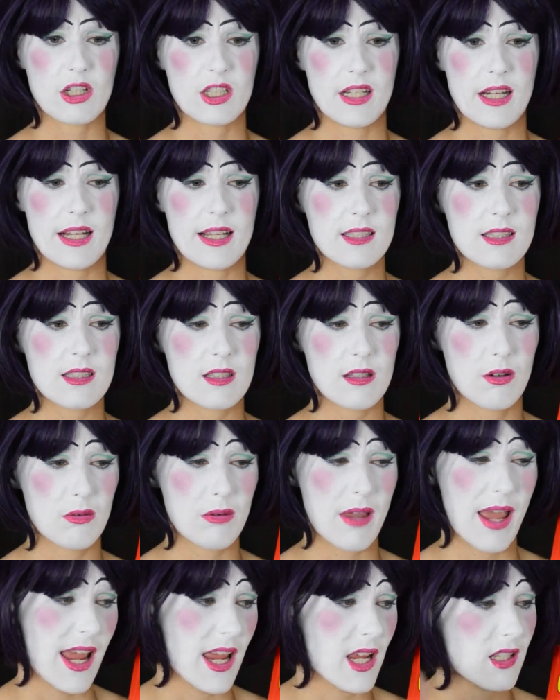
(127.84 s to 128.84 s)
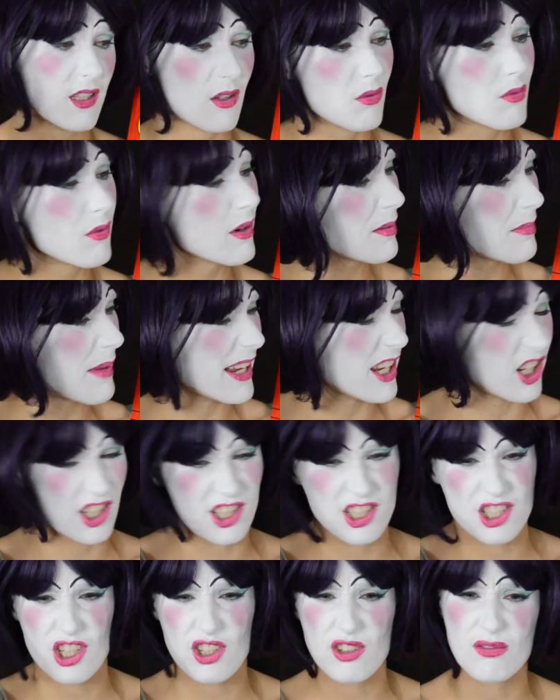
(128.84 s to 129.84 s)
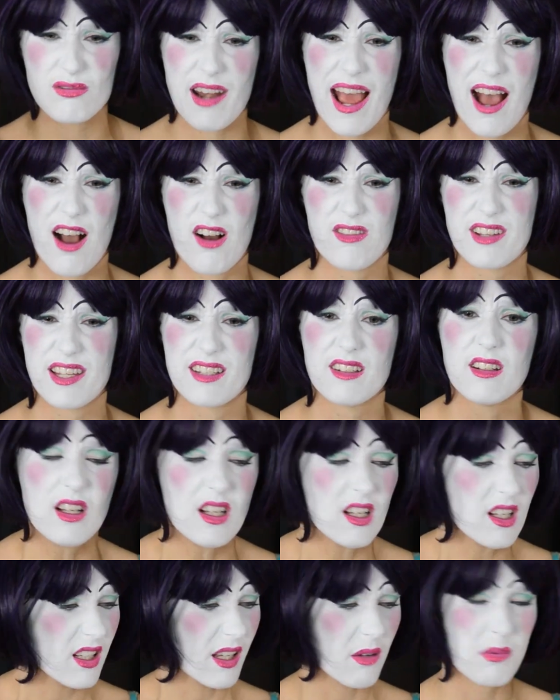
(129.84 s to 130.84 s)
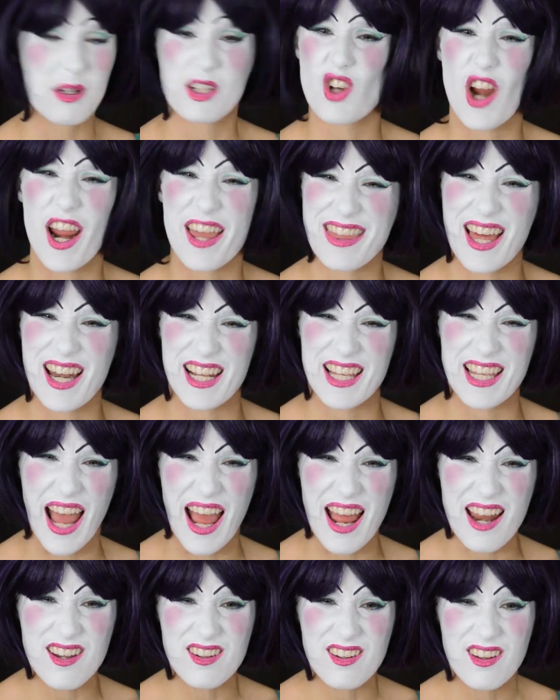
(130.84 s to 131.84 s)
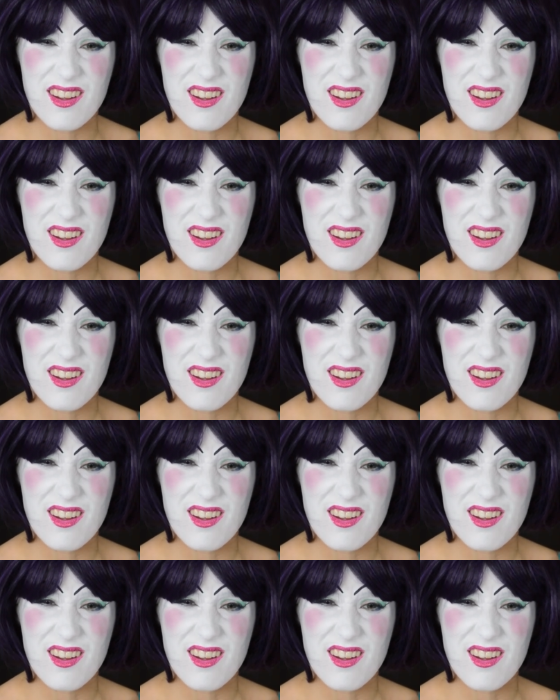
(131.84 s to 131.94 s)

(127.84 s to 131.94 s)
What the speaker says: goodness. Okay, so what am I gonna do now? Can we try that again?